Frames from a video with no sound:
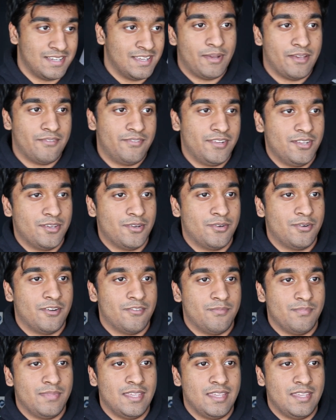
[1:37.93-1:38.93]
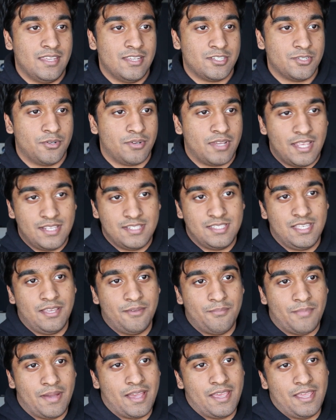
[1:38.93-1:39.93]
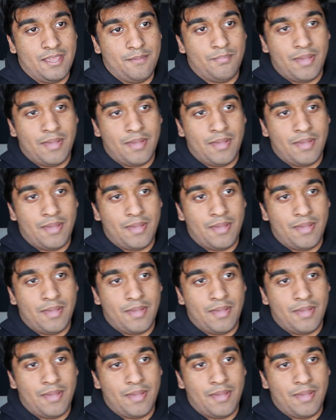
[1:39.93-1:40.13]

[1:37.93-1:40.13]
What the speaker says: my video of me showcasing my